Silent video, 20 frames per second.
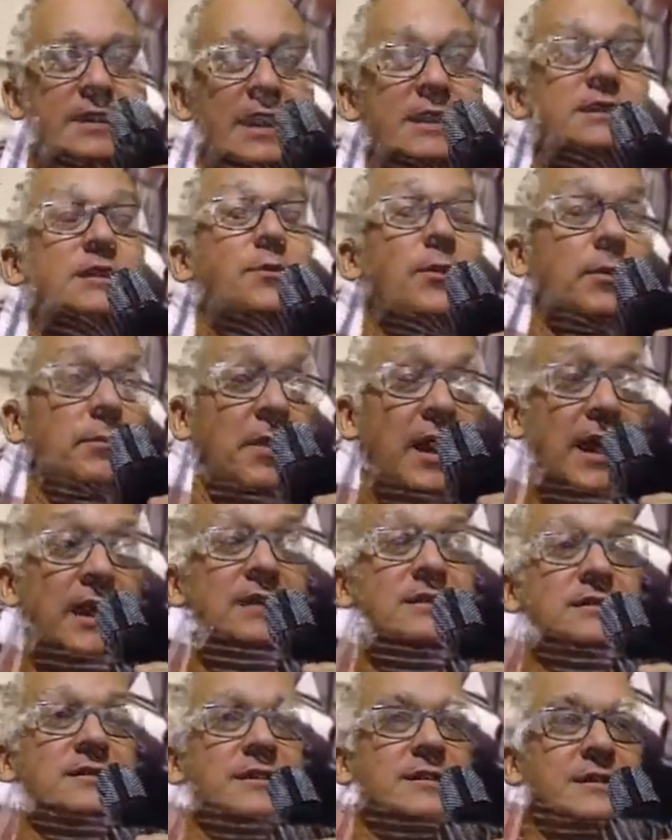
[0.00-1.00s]
actually what
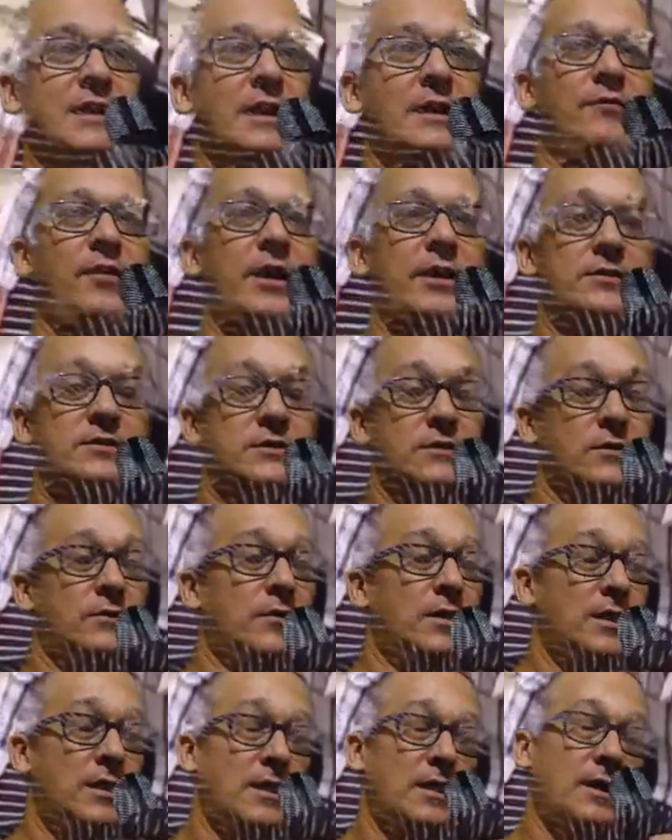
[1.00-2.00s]
makes exciting fighters. So
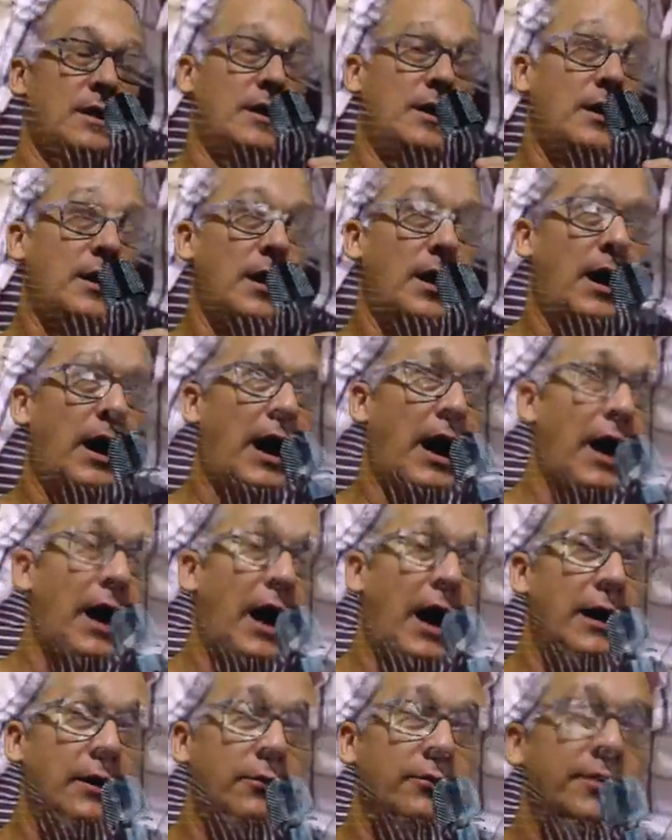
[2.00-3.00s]

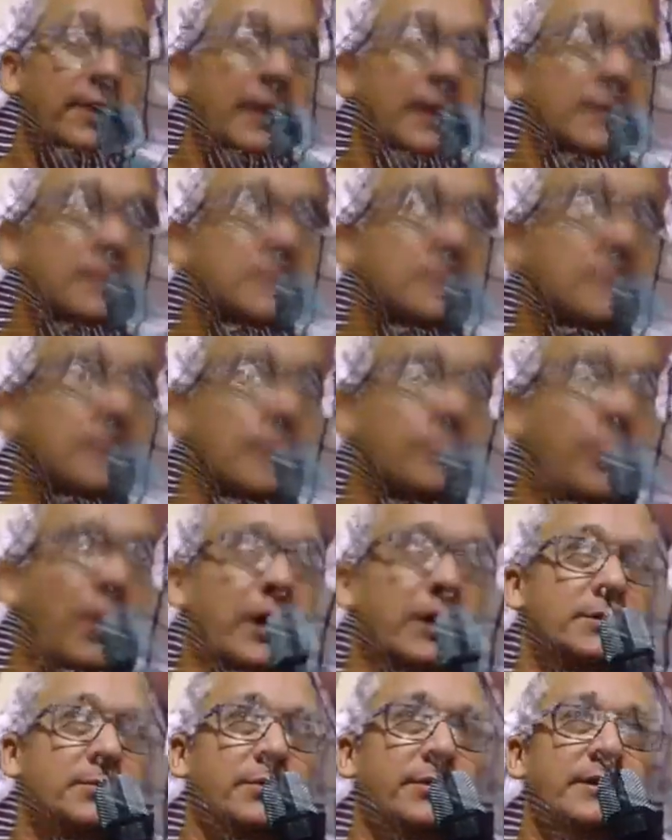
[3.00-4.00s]
I don't think it's
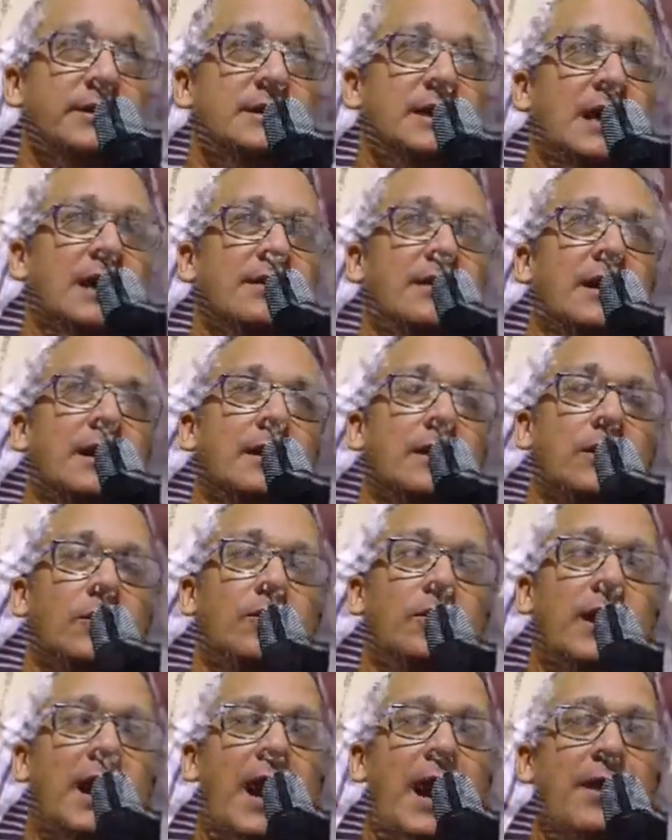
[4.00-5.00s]
impossible to say that you
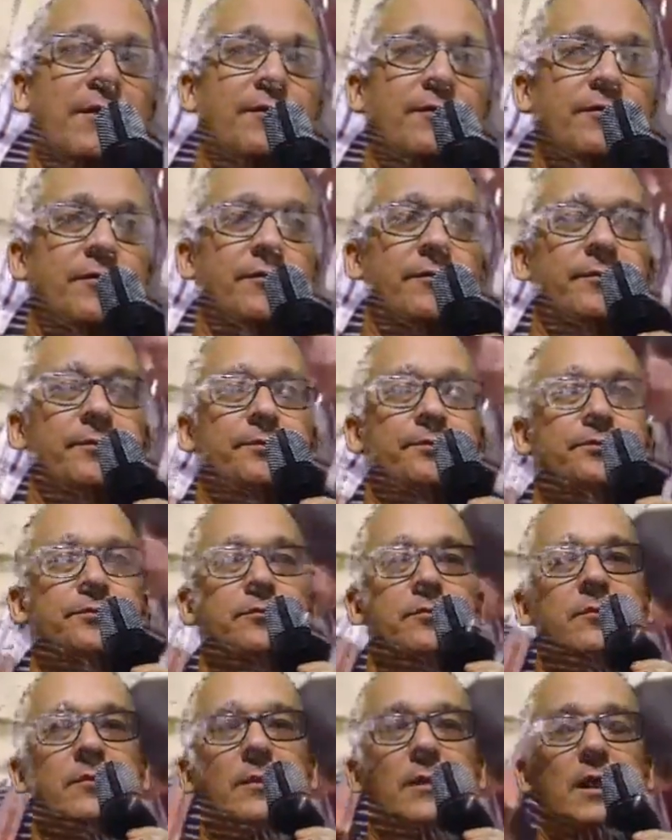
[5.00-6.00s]
could have
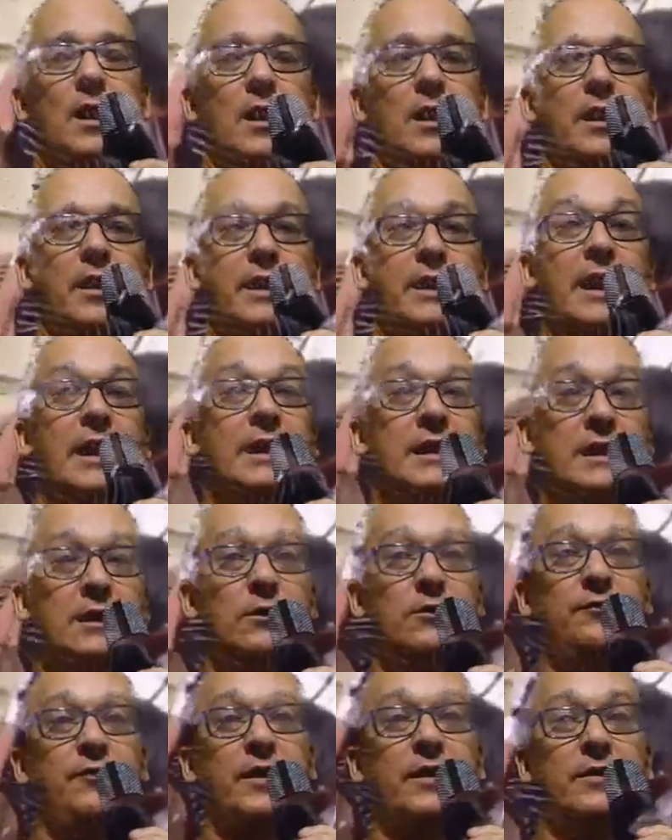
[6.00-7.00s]
an
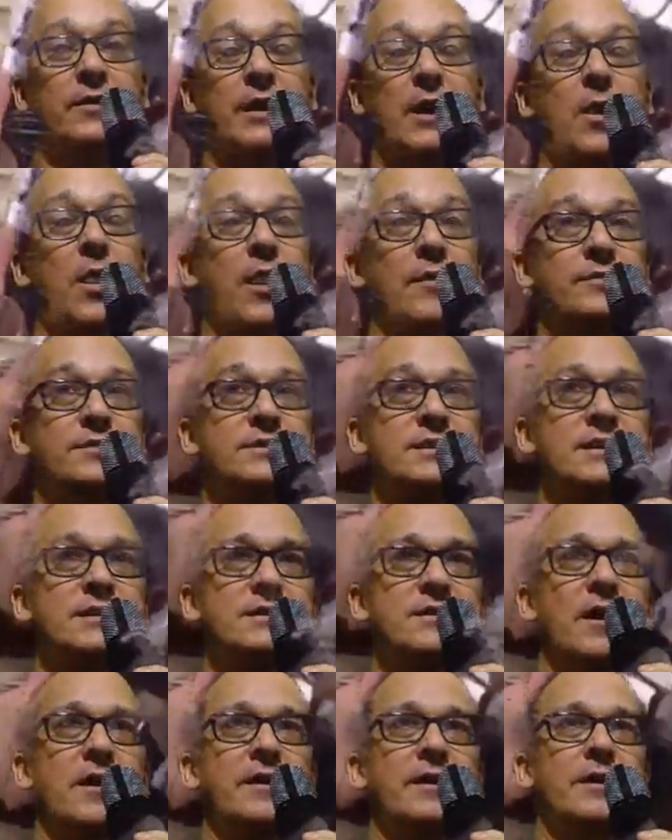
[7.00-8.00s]
Aikido fighter. Now, obviously,
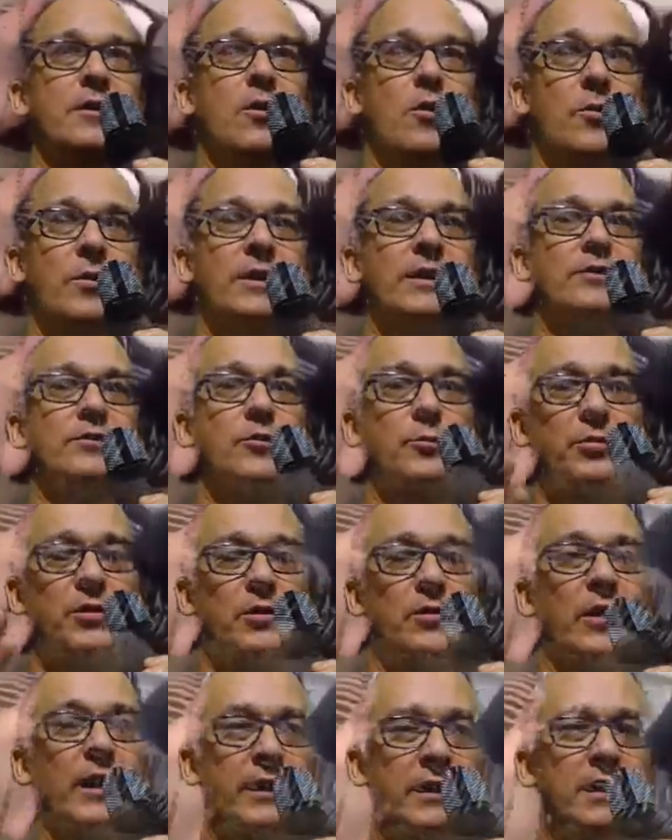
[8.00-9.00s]
he's not going to go in and do
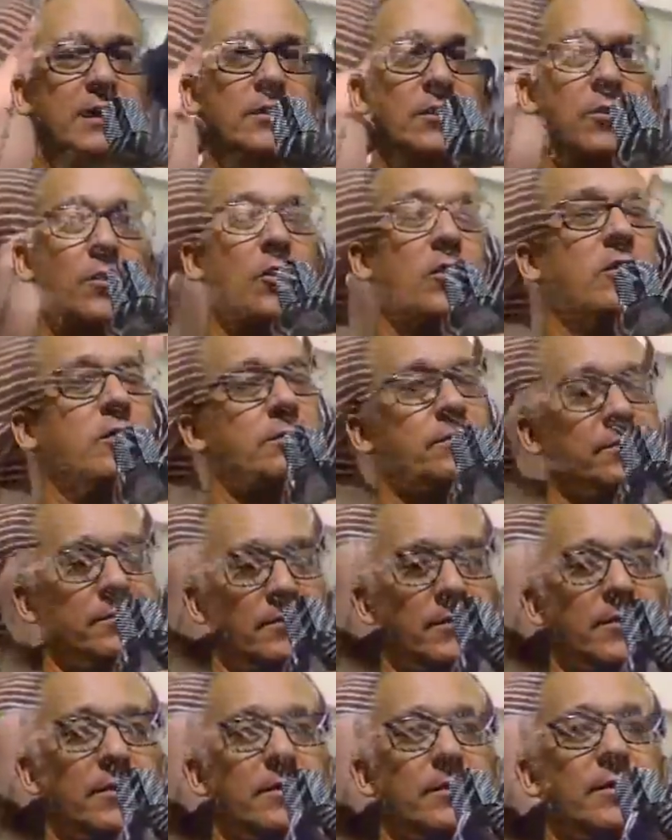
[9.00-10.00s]
pure Aikido, or
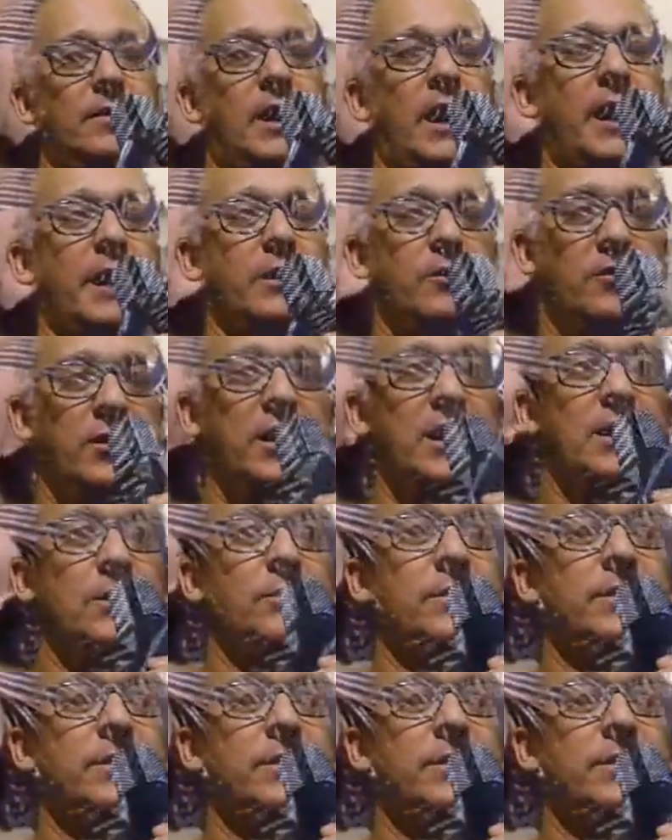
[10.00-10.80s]
I agree, he